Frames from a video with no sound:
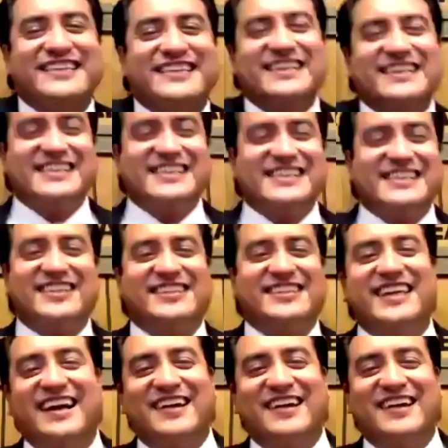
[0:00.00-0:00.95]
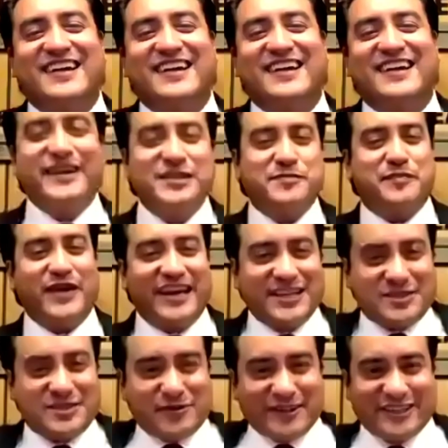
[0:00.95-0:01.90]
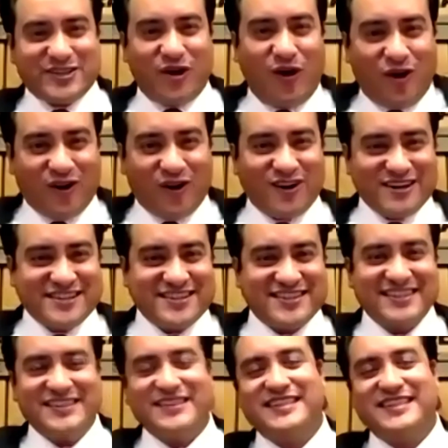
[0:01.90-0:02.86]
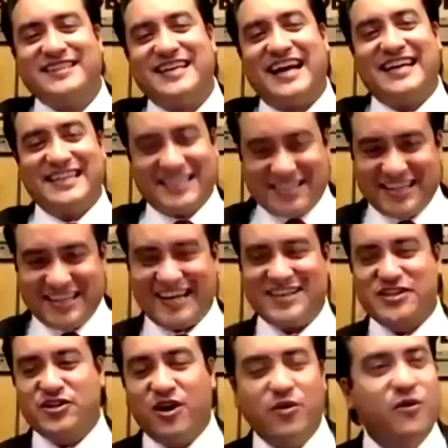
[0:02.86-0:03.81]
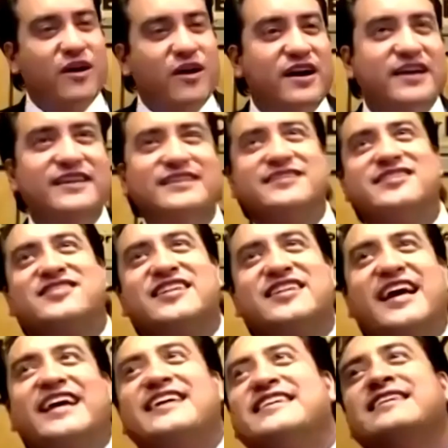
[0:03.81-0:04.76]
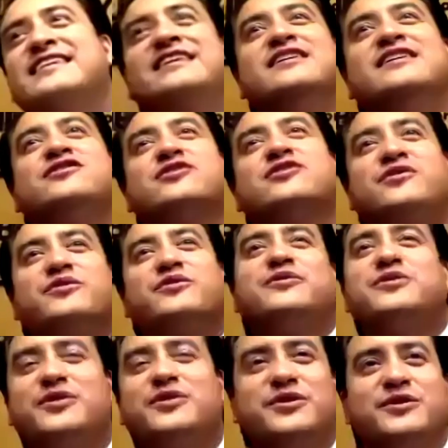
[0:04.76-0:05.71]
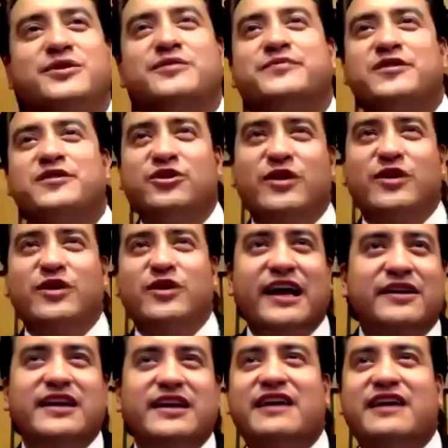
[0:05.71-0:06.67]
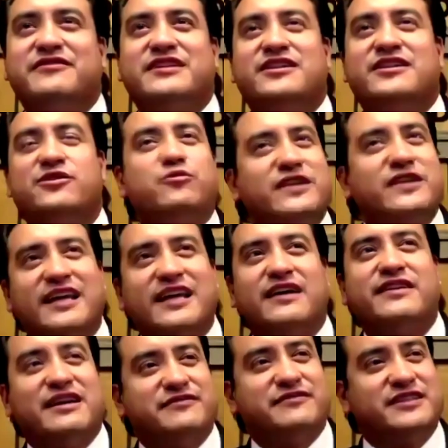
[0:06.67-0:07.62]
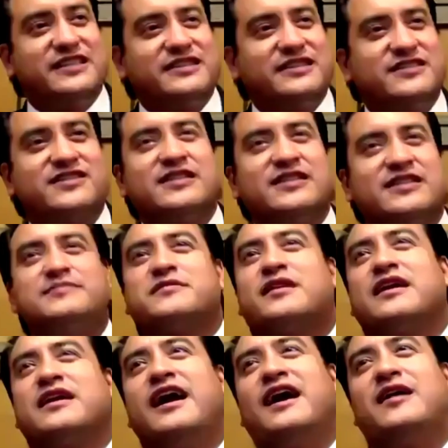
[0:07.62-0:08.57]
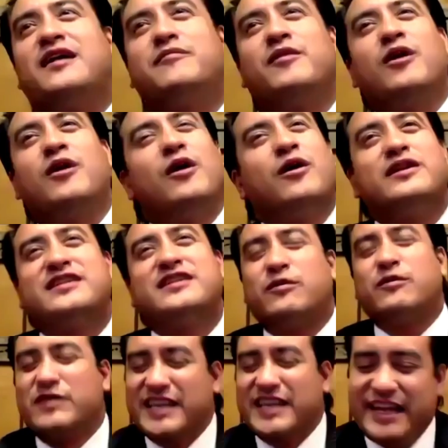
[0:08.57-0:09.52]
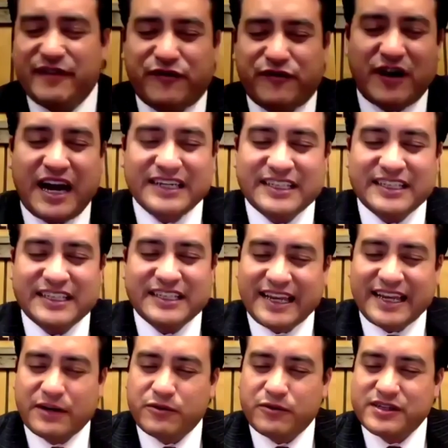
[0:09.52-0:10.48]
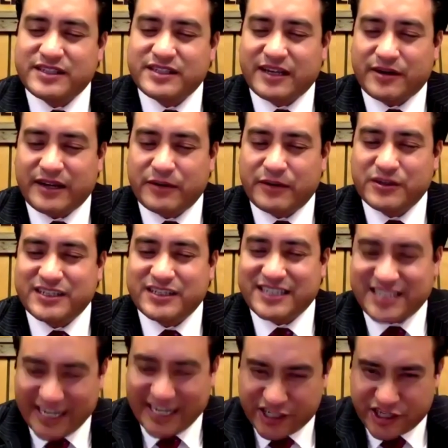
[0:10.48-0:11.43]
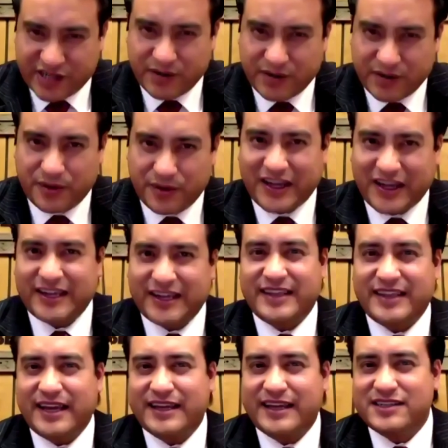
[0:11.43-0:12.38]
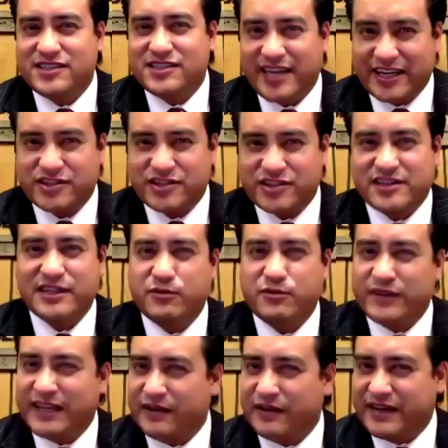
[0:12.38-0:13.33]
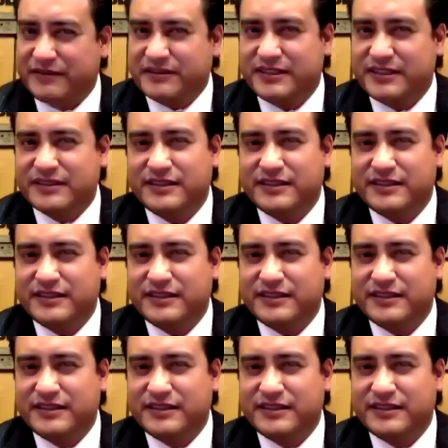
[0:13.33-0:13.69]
sitting there on his bench with his horns, and he says, "You know what, state, screw you. You withheld evidence." Did he find that it was intentional, that they intentionally withheld evidence?